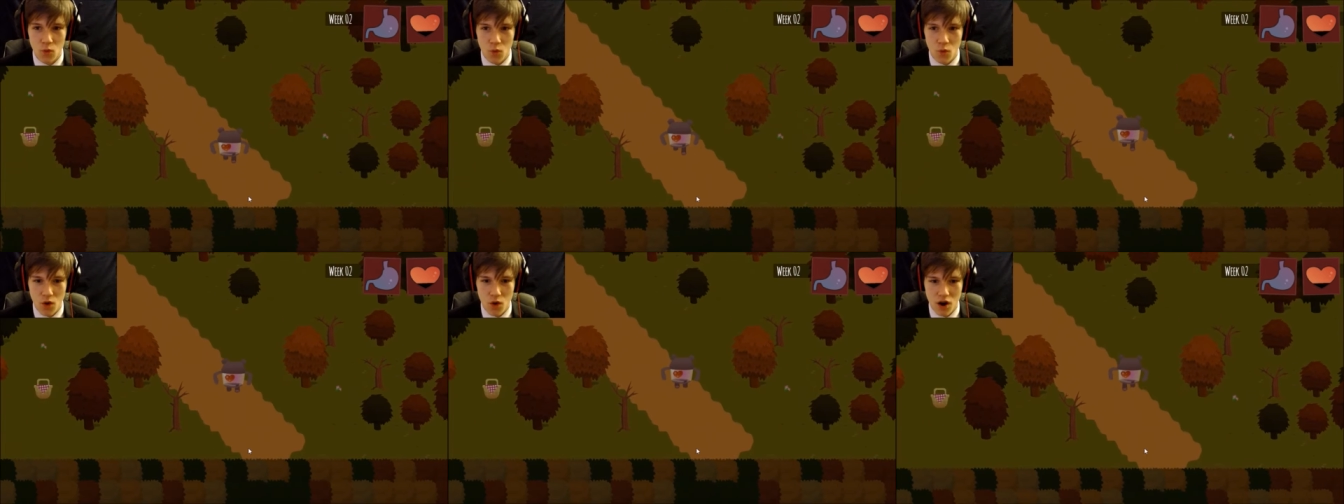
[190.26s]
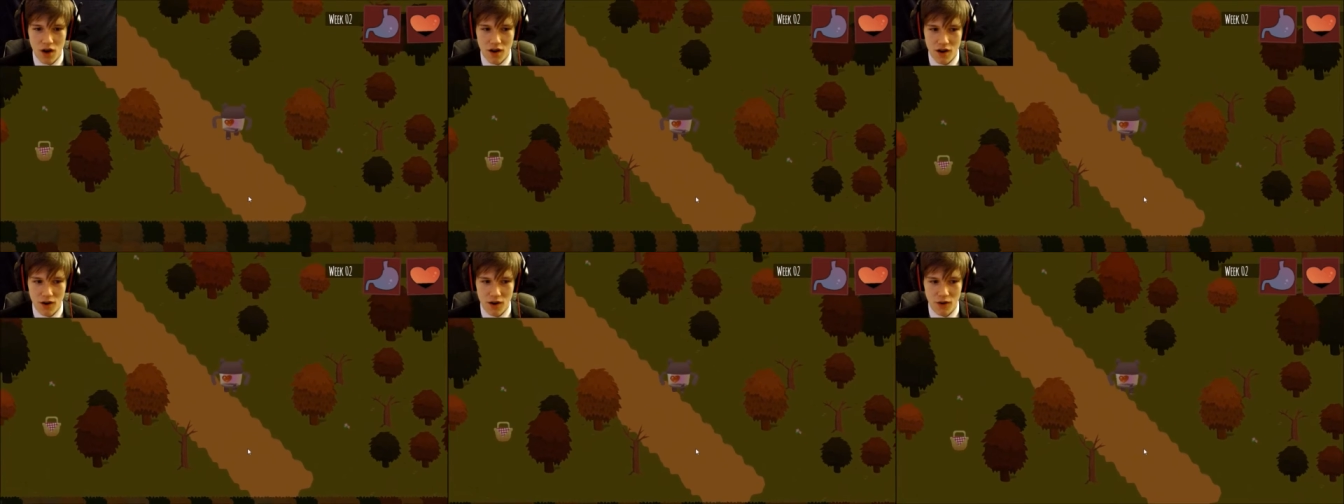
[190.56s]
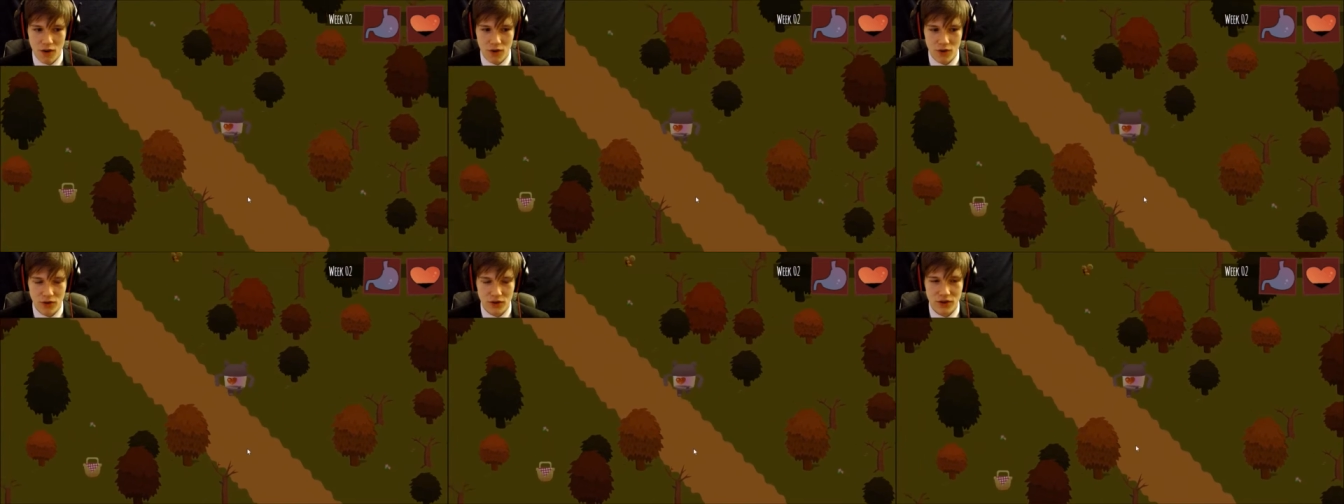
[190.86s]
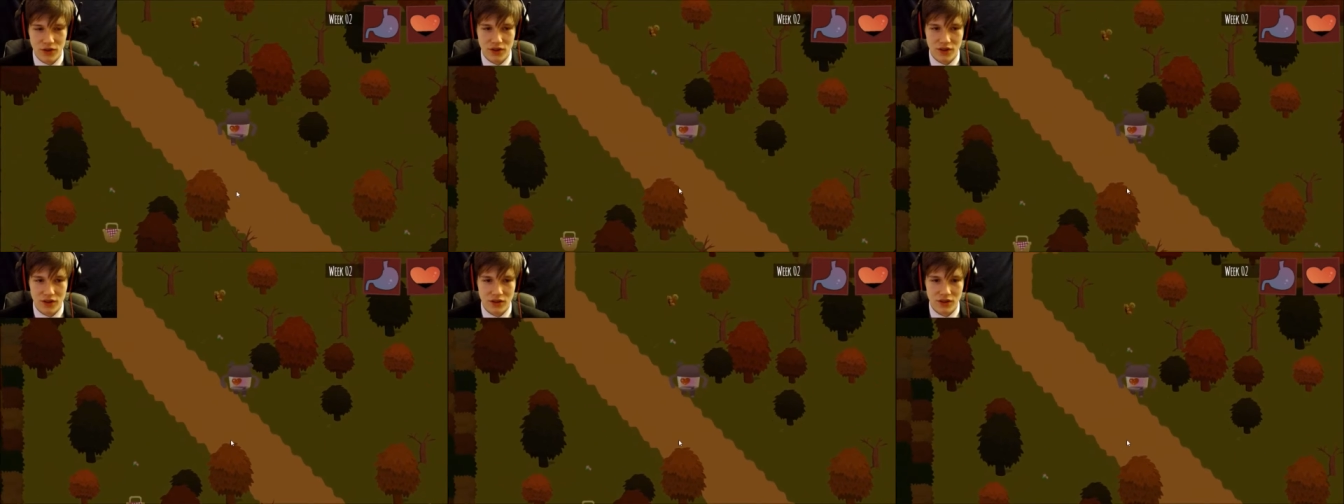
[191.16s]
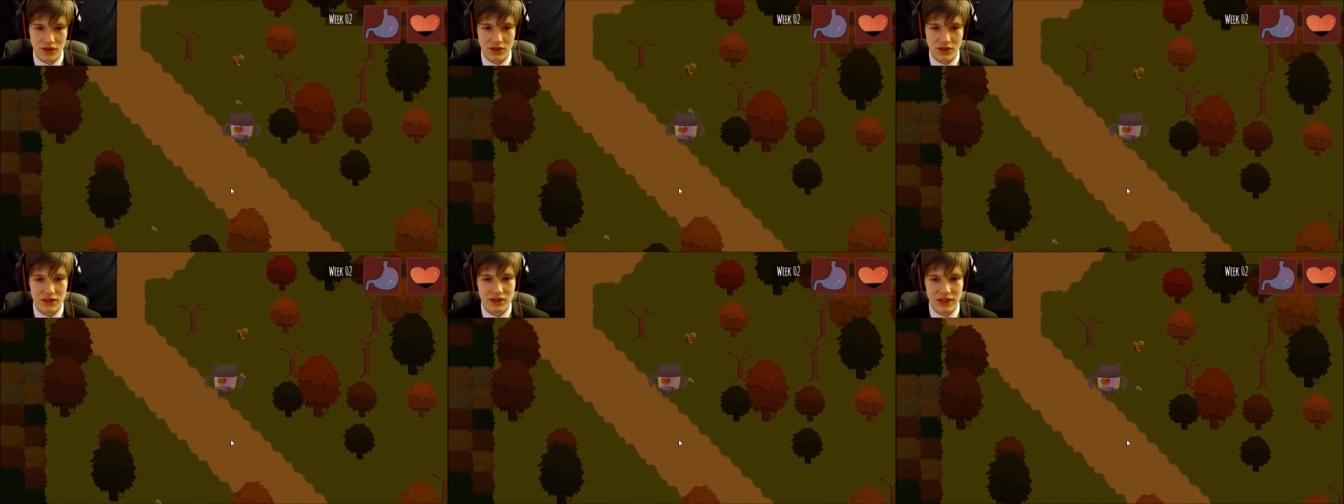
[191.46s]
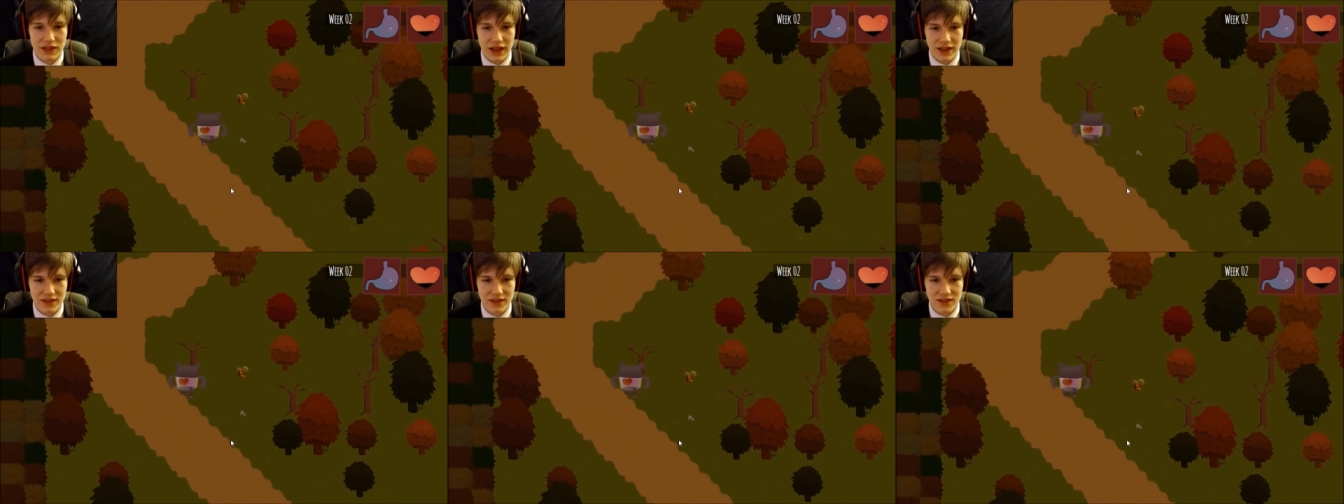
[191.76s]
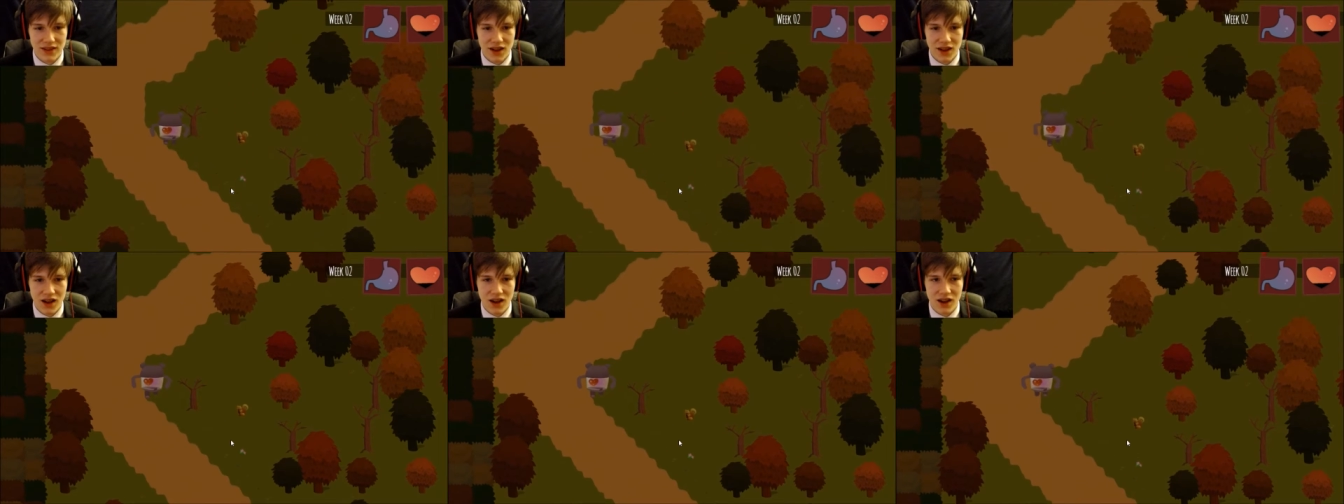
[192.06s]
Whoa.
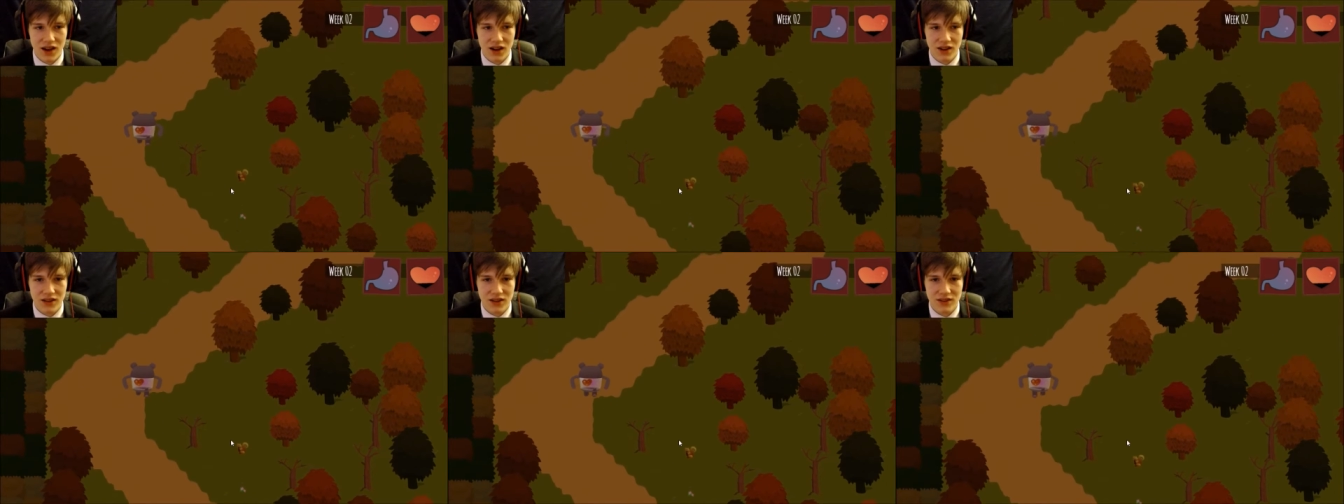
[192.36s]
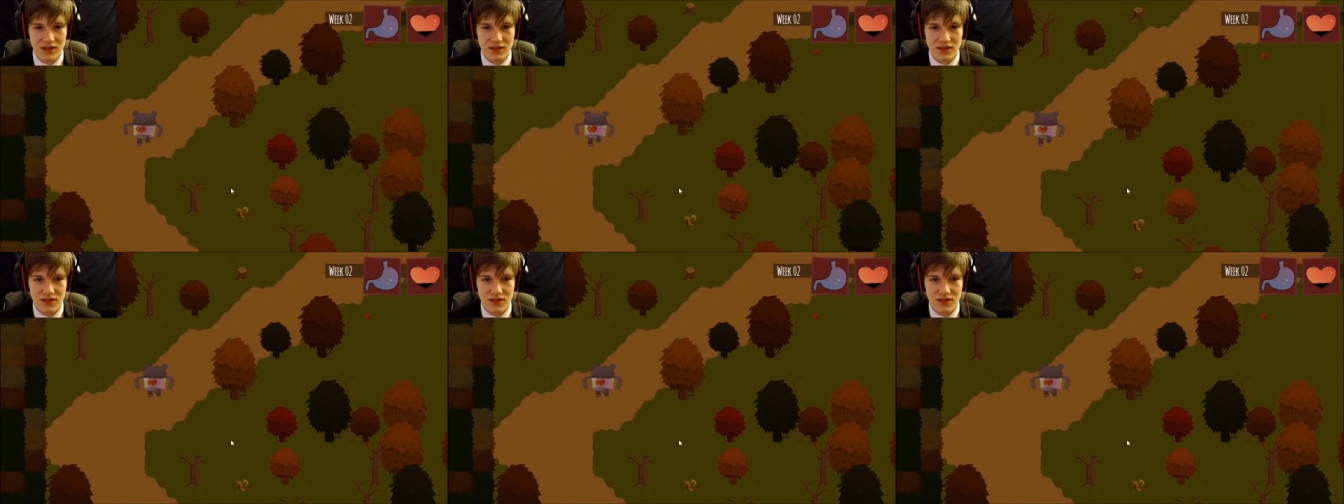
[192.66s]
That's, uh...